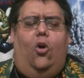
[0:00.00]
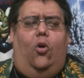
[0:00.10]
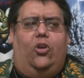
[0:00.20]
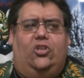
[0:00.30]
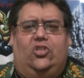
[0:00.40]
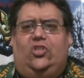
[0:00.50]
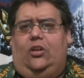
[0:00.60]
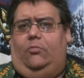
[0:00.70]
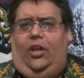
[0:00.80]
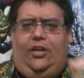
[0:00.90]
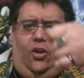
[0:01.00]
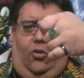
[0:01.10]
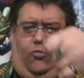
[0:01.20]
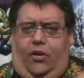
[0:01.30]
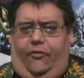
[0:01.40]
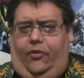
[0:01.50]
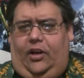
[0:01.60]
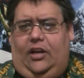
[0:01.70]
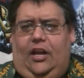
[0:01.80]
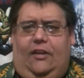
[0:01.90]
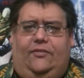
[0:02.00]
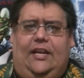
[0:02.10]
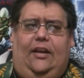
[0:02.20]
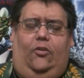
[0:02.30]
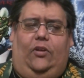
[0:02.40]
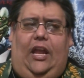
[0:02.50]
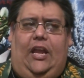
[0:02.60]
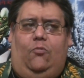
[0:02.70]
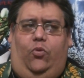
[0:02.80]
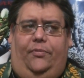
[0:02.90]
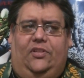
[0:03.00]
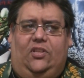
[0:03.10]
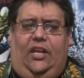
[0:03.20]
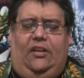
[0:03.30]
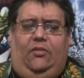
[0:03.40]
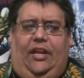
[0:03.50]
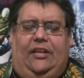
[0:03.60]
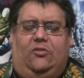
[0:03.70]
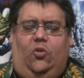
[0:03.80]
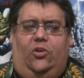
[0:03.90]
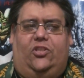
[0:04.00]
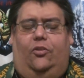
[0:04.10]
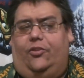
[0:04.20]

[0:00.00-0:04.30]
Or you just see him, like, run a friggin' knife down a woman's, like torso.